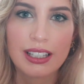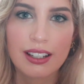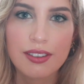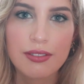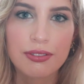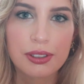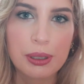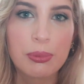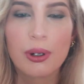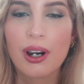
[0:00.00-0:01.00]
get the
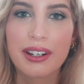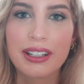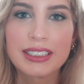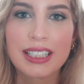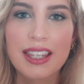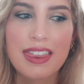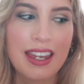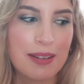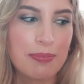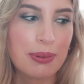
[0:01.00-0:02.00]
free products that
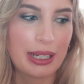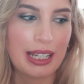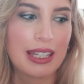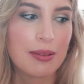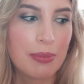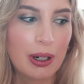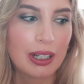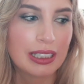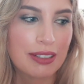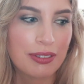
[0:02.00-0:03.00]
they put in the
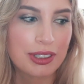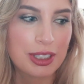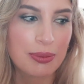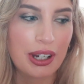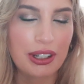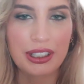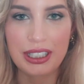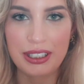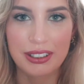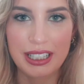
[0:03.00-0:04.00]
box. Every once in a while
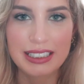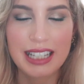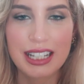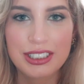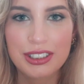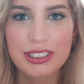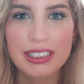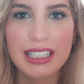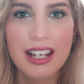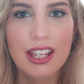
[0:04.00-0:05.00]
you'll get
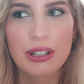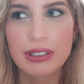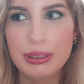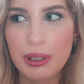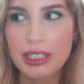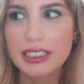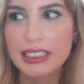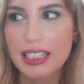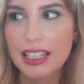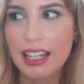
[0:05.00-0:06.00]
testers. There was once
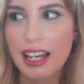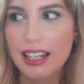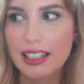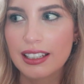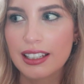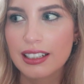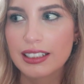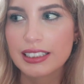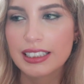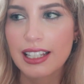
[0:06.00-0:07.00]
that they had
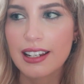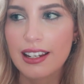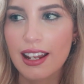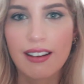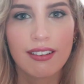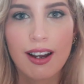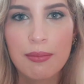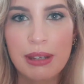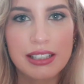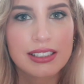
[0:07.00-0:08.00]
the skin and nail
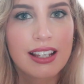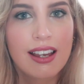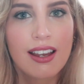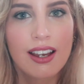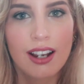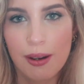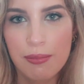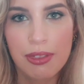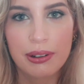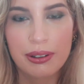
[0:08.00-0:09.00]
gummies
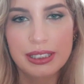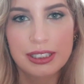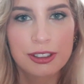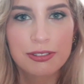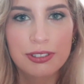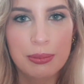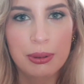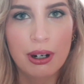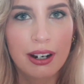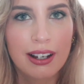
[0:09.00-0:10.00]
come through as their free
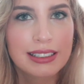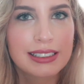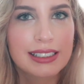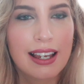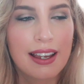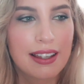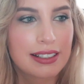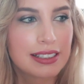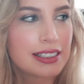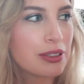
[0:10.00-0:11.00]
product,
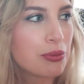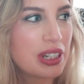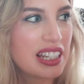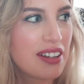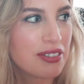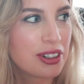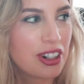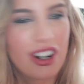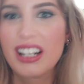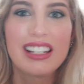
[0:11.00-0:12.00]
and we never
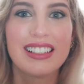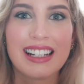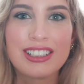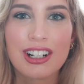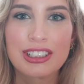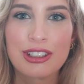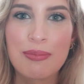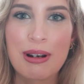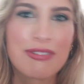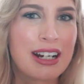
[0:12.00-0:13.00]
got it. I talked to all
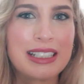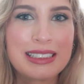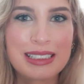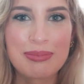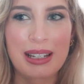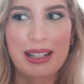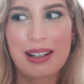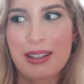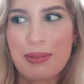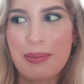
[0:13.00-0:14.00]
my friends and like
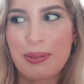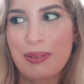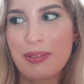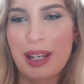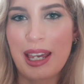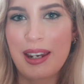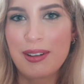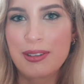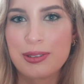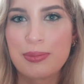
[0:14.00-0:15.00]
other people from
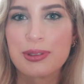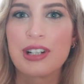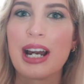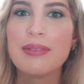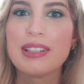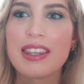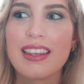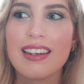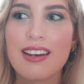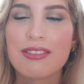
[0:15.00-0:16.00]
Canada who subscribed, and
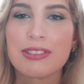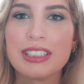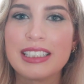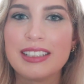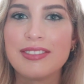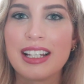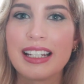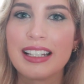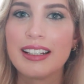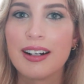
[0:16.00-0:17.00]
they never received
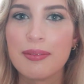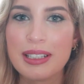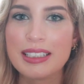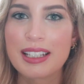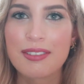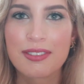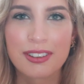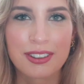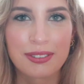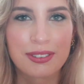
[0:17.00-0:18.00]
any gummies that
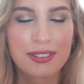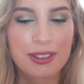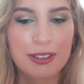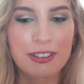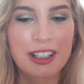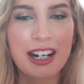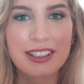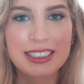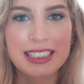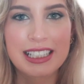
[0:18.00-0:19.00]
were for
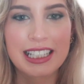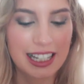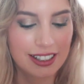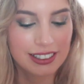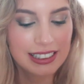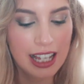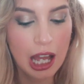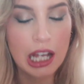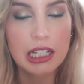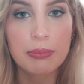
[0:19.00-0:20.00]
hair, skin, and nails.
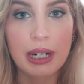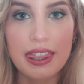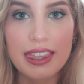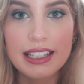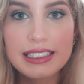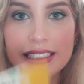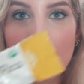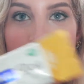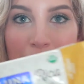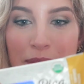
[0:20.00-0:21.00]
But this
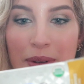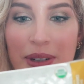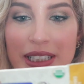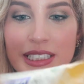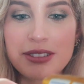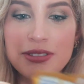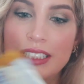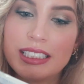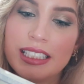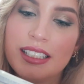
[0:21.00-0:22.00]
time we did
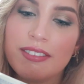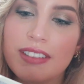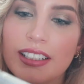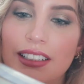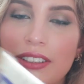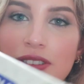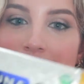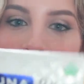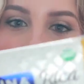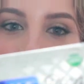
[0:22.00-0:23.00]
receive the
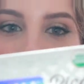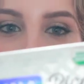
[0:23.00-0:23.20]
Luna